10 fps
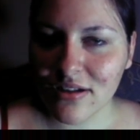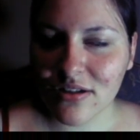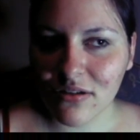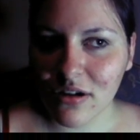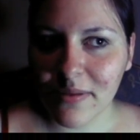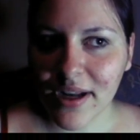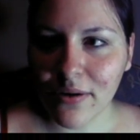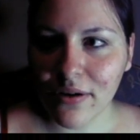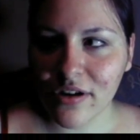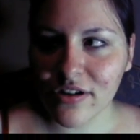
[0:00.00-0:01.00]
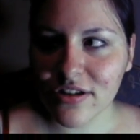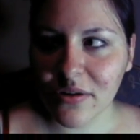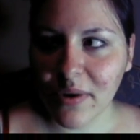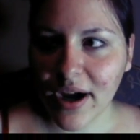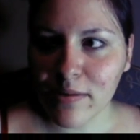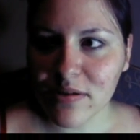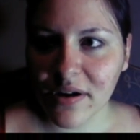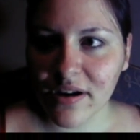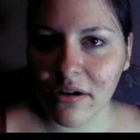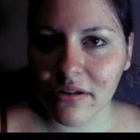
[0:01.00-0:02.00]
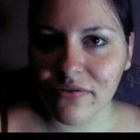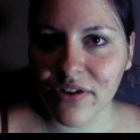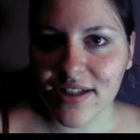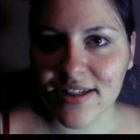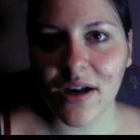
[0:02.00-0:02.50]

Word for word: So nobody understood why I was walking around with a freaking